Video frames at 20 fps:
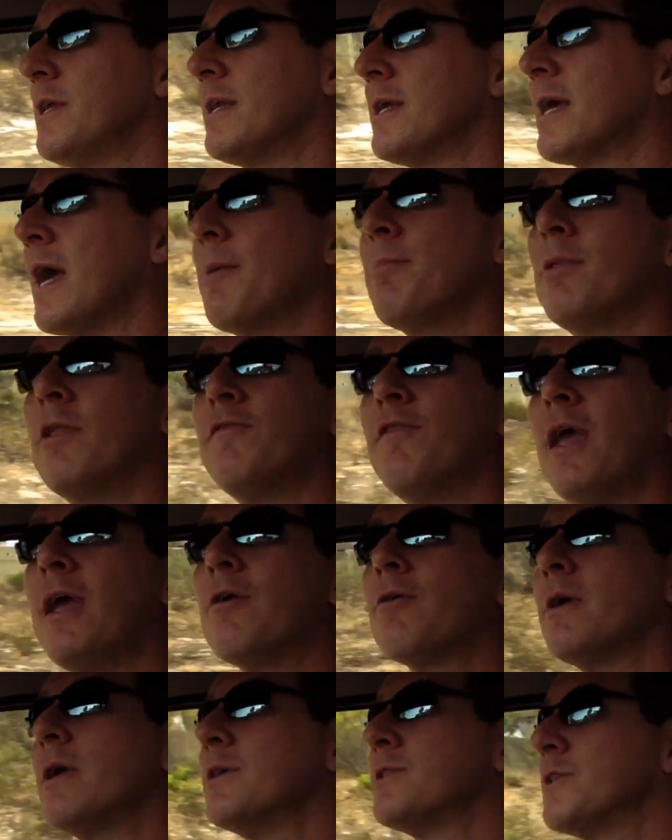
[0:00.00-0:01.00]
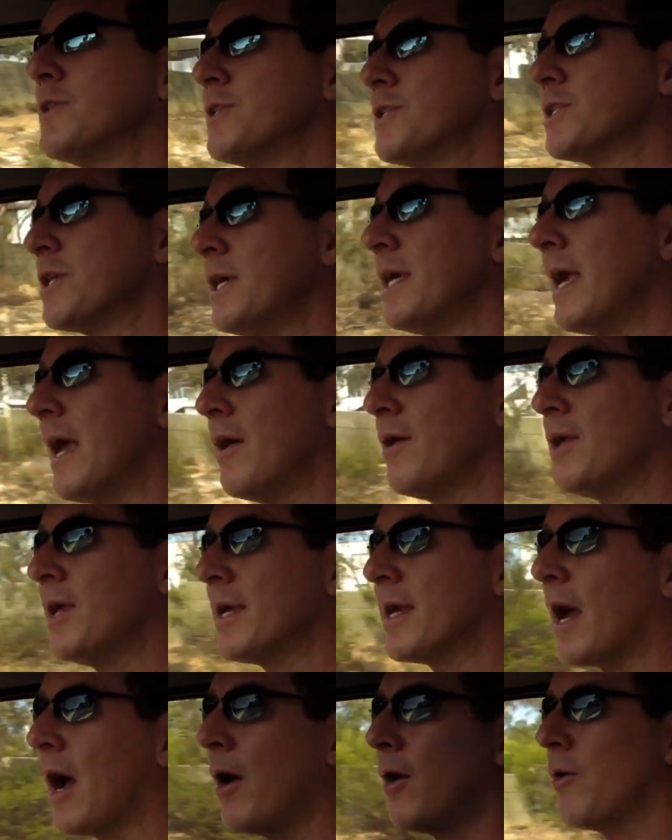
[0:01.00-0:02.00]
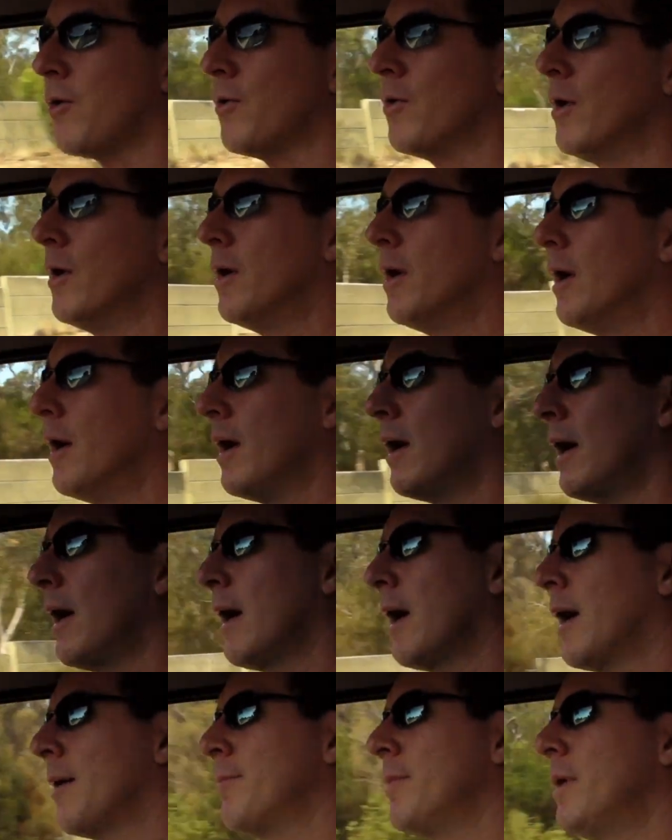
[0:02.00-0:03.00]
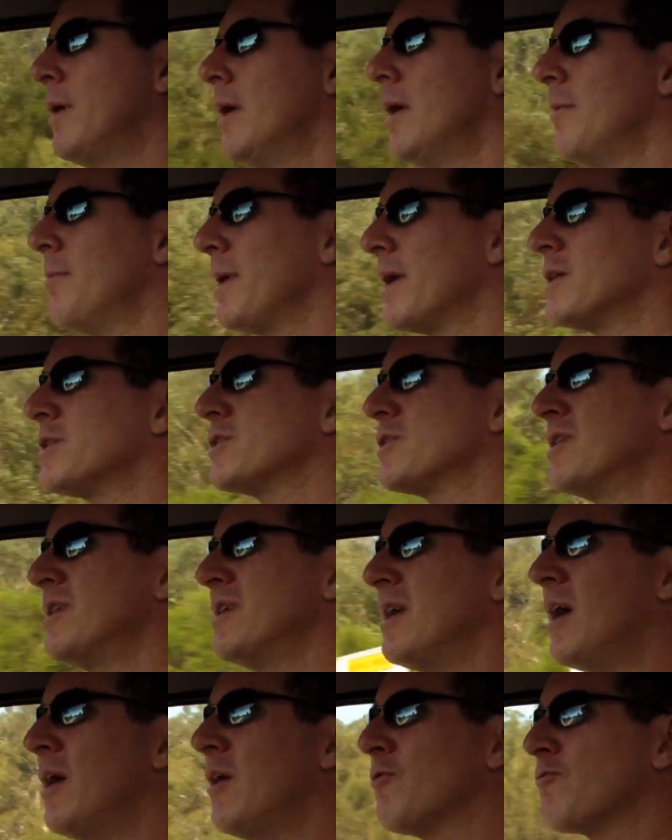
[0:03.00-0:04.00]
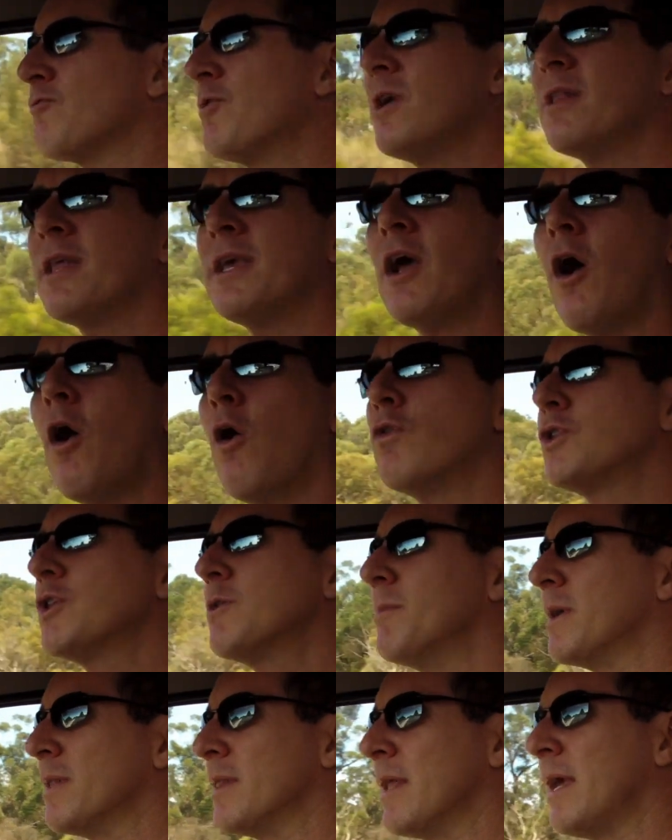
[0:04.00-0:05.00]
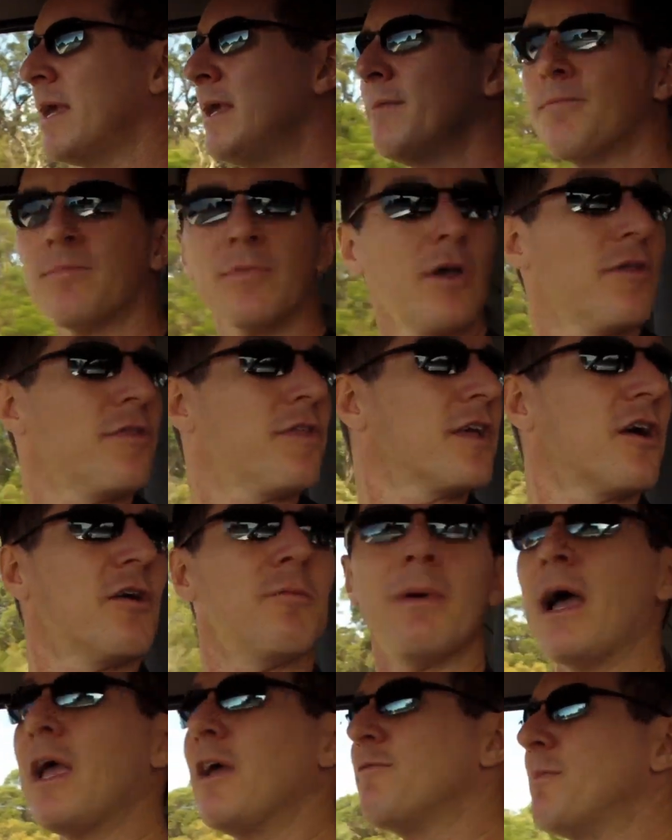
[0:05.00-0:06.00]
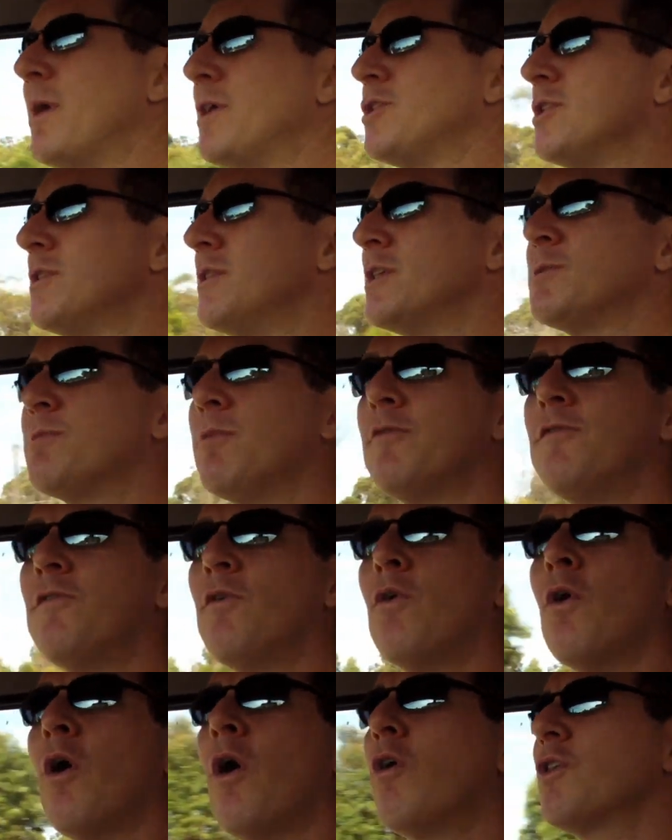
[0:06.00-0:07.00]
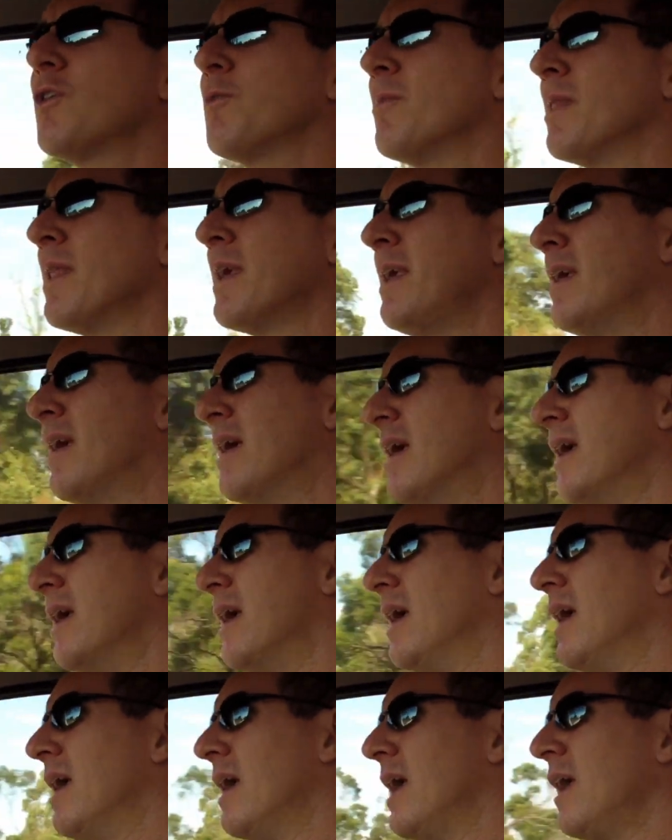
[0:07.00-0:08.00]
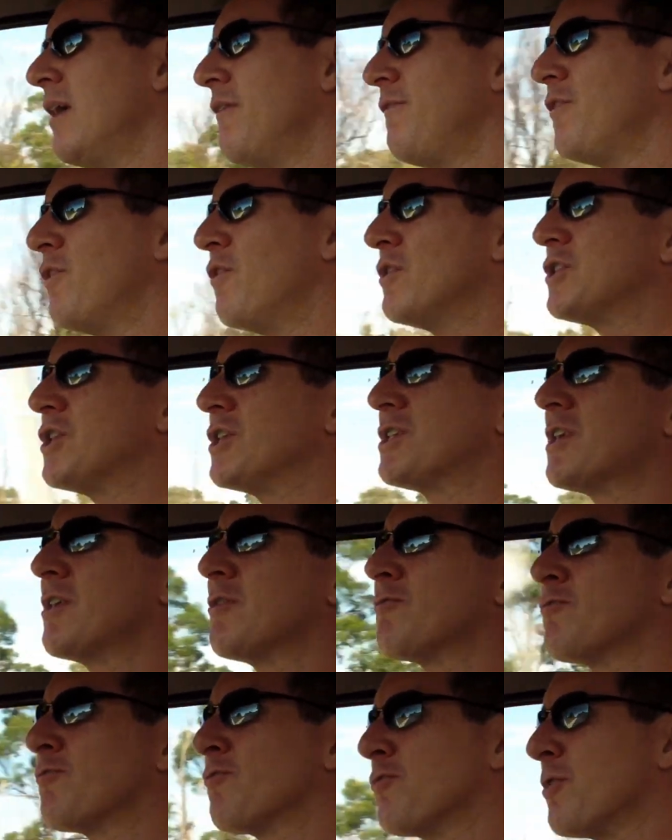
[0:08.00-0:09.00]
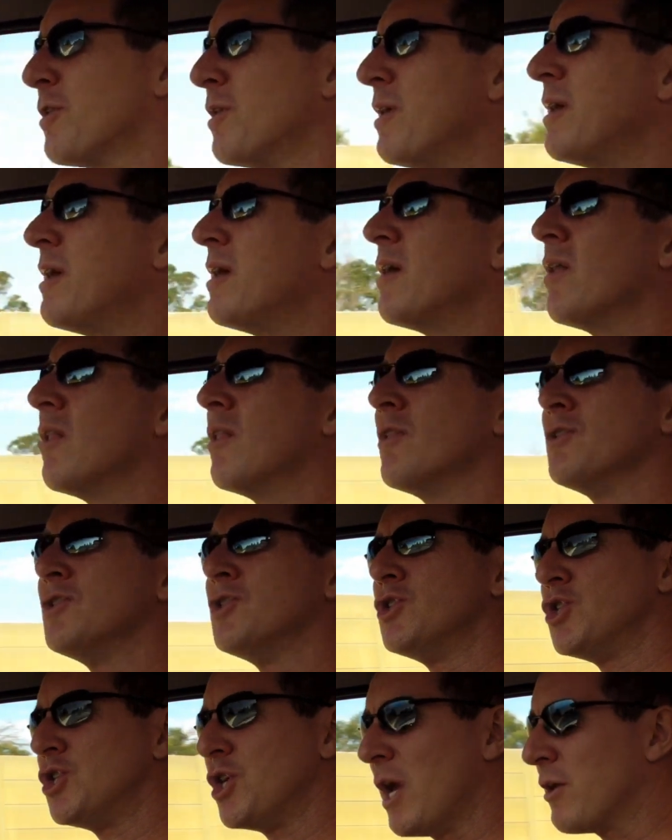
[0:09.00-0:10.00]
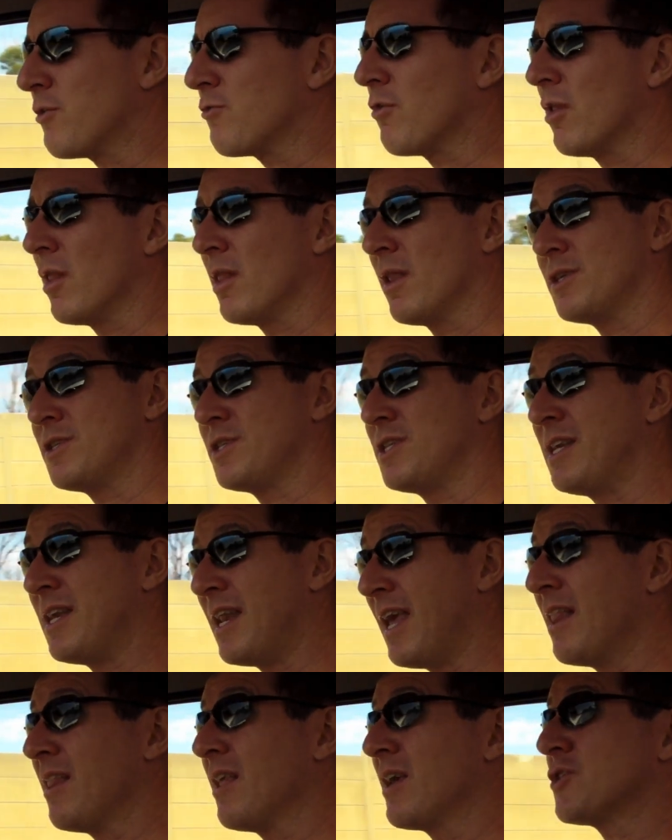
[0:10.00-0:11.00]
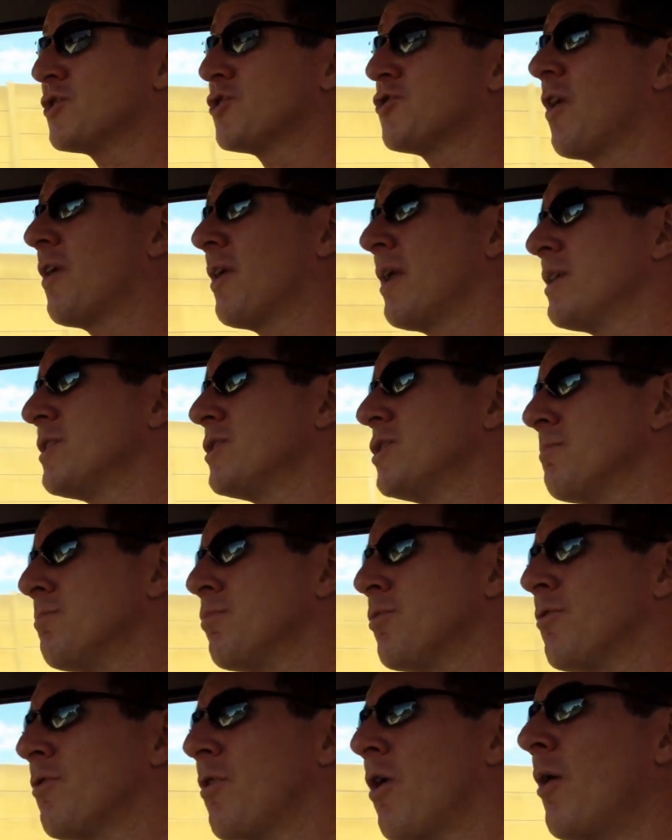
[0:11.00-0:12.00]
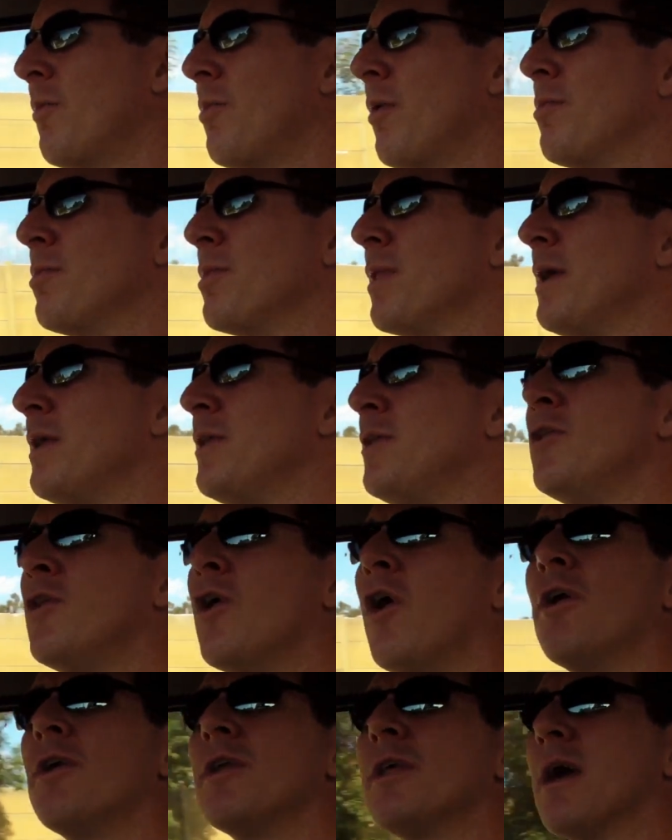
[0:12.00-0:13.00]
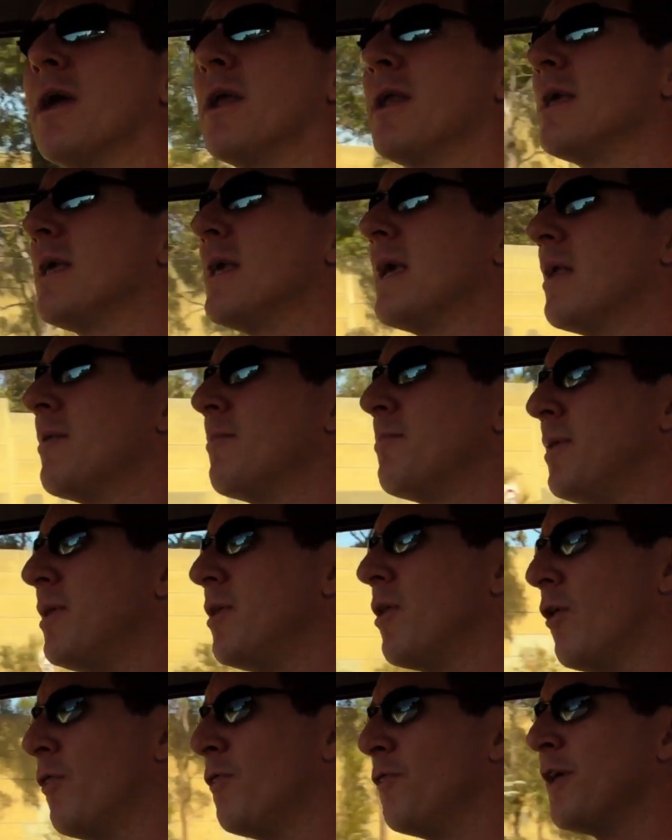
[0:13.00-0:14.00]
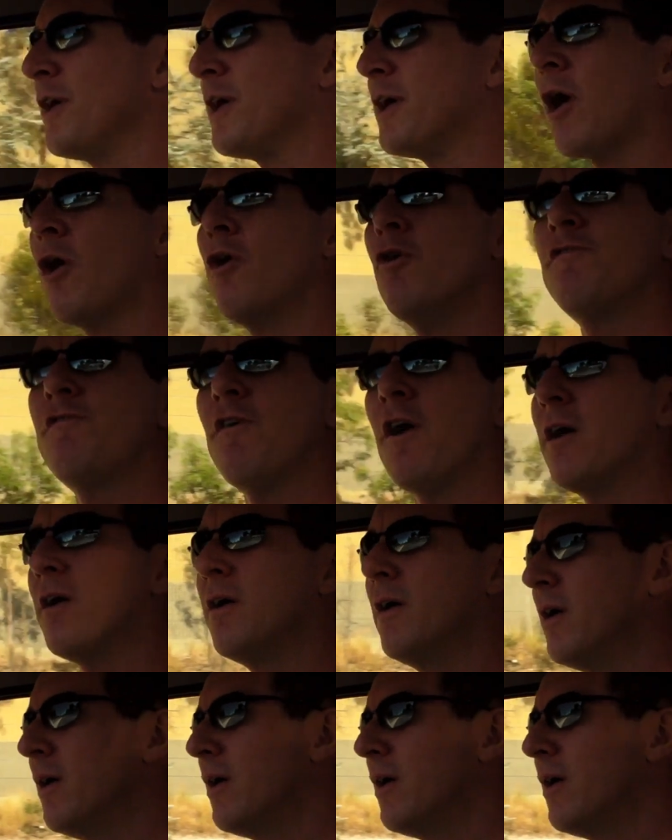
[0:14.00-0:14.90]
in a couple of areas and see how you go. Because really, ultimately, I think I may have mentioned this before, ultimately, if you're just a real generalist in electronics, you're probably not going to get beyond the gopher